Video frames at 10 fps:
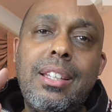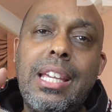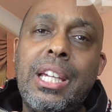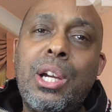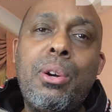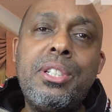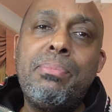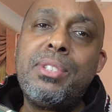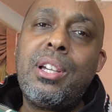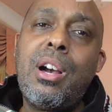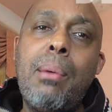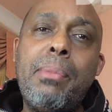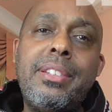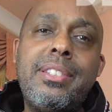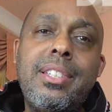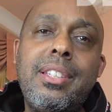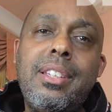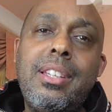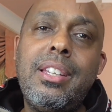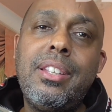Encourage them to comment
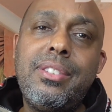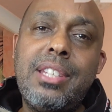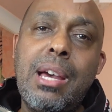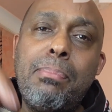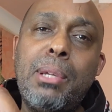down